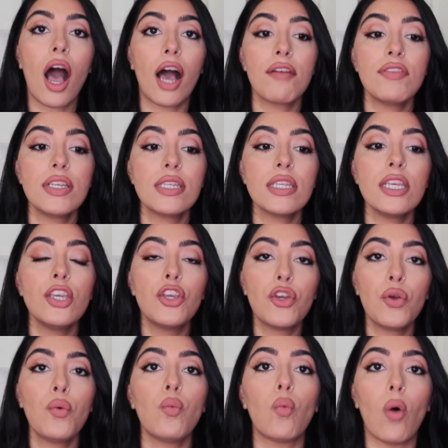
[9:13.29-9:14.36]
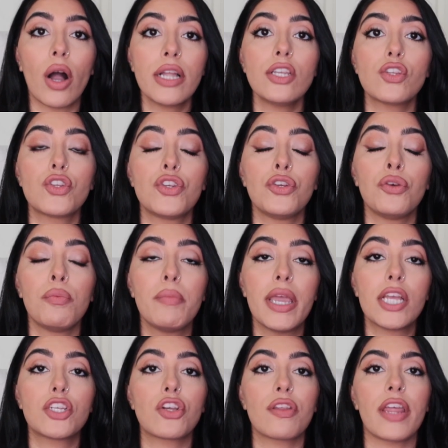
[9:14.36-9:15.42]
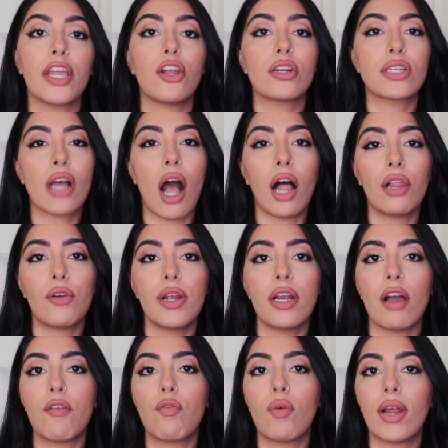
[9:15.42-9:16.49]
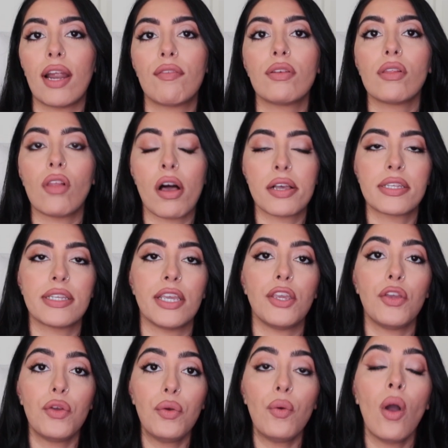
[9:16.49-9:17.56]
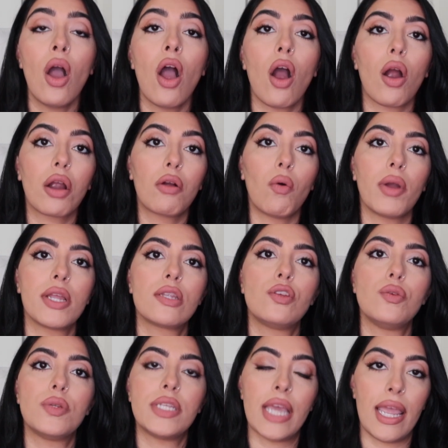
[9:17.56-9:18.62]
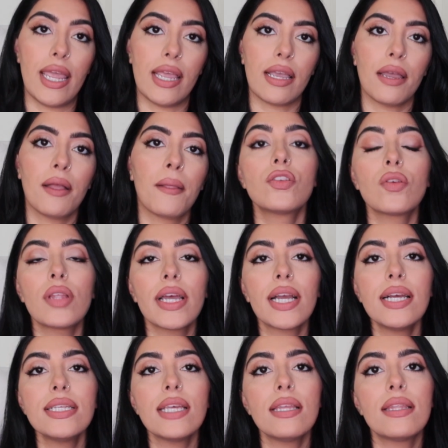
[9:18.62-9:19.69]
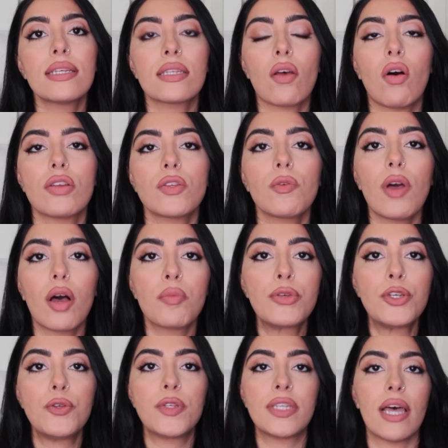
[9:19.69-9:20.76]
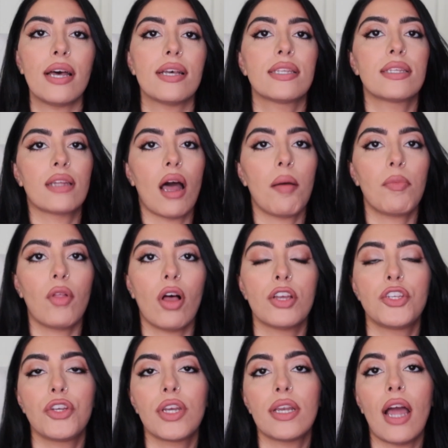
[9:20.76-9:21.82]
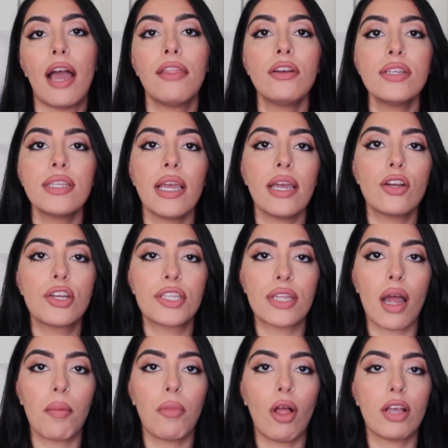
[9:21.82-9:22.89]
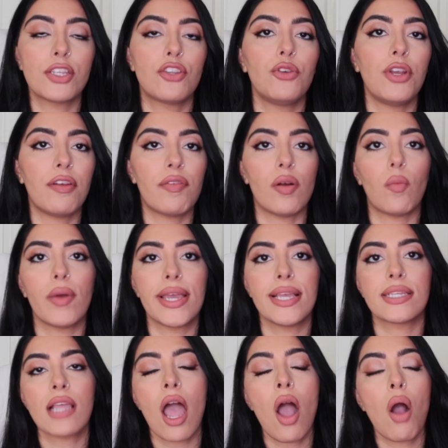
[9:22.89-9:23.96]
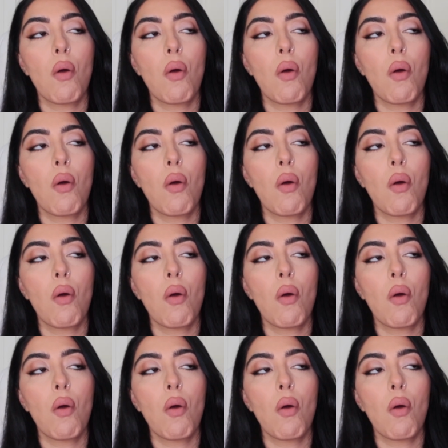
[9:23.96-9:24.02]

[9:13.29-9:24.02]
Obviously, you want to make sure that you're tolerant of whatever loss that you are going to take. So like I said, this also helps you set a stop loss. You can either set your stop loss 2 different ways.